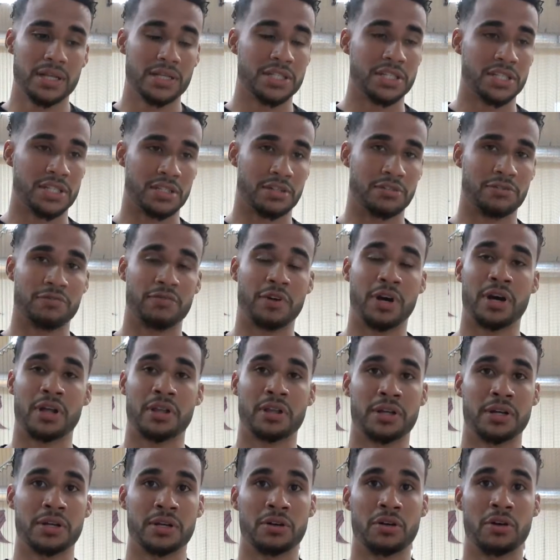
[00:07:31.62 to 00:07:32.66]
just a
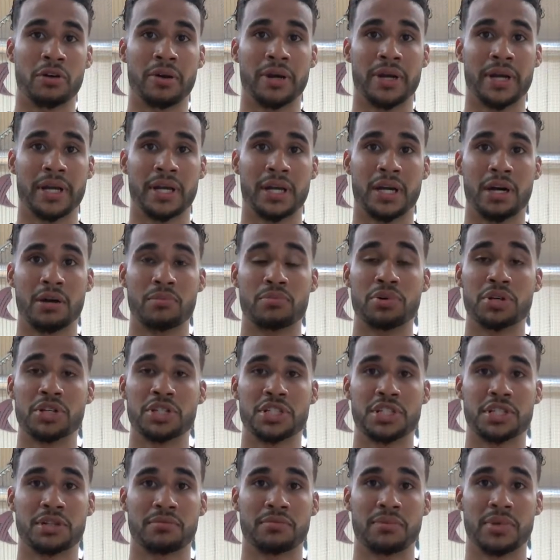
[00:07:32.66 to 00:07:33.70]
father growing up
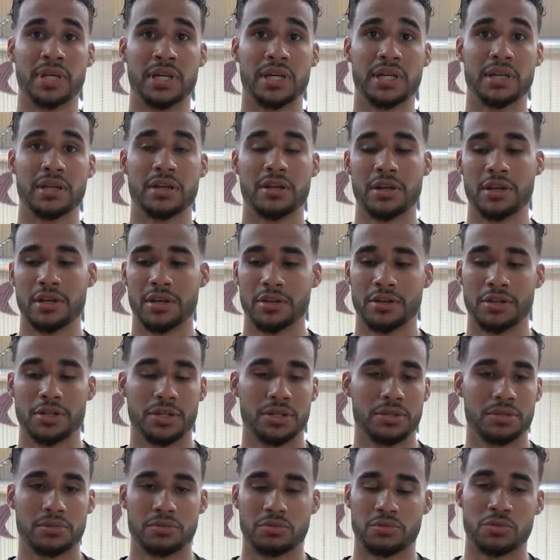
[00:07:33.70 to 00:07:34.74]
pushing me,
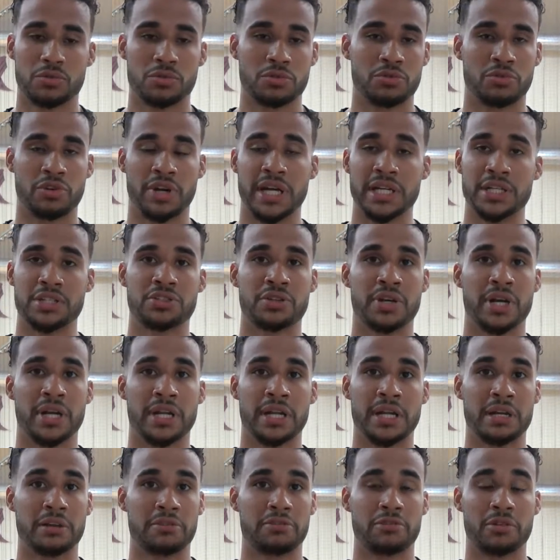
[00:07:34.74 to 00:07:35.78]
great
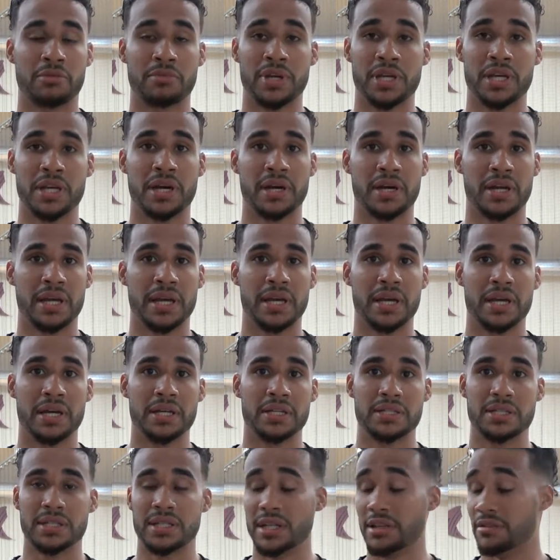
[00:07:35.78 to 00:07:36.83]
training from a young
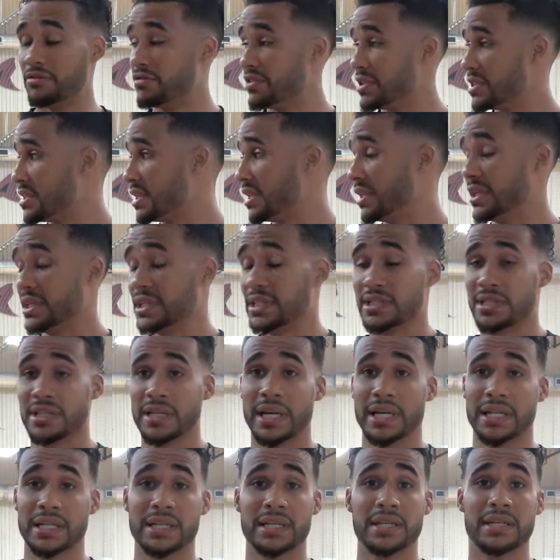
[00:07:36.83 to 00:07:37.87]
age, and then facilities
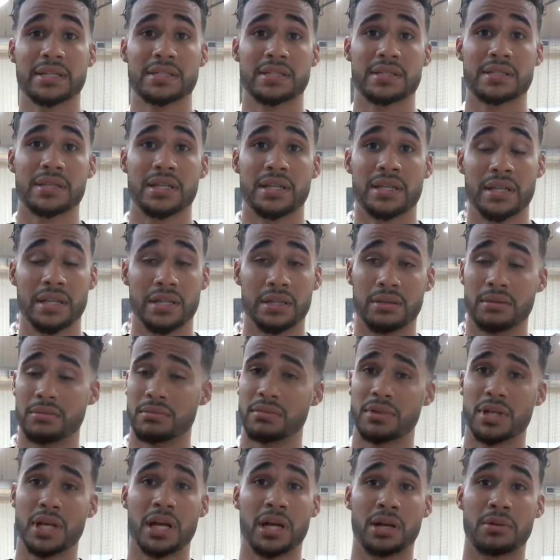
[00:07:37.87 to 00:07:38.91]
like this, and then
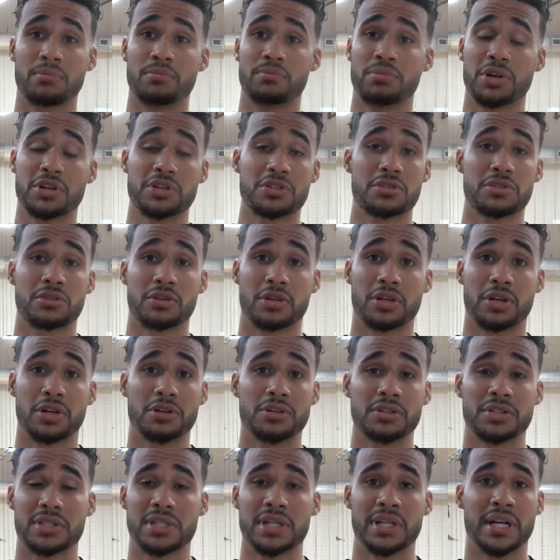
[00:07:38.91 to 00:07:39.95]
a personal
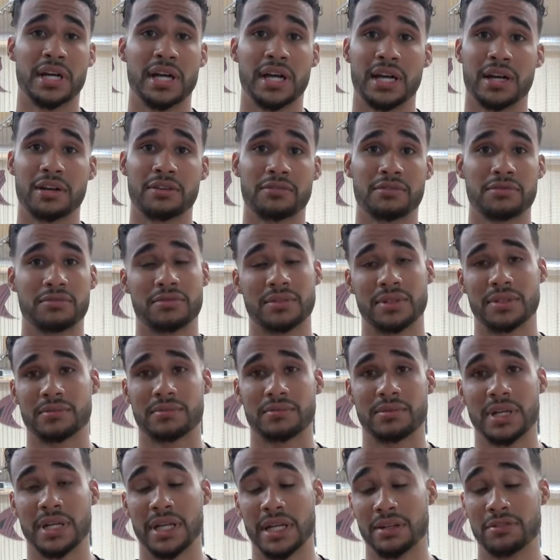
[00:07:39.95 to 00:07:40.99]
coach that I have
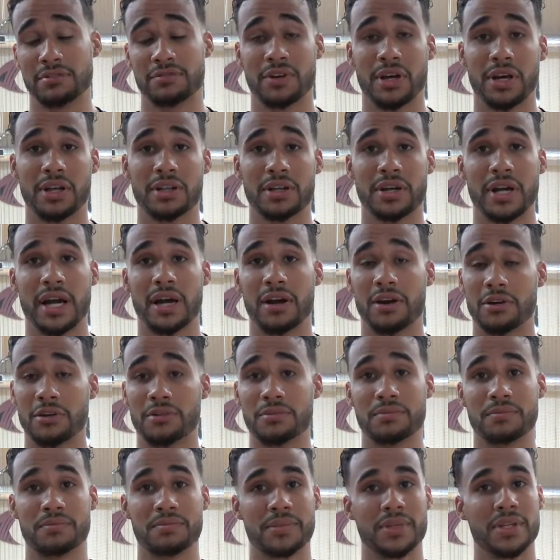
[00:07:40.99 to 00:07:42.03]
and father at
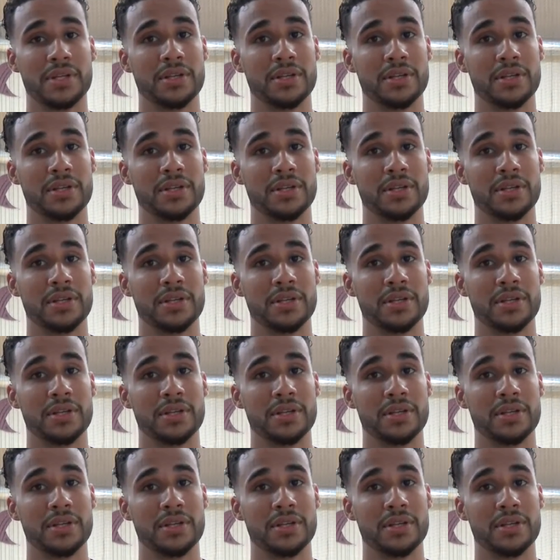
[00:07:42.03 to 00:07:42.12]
home,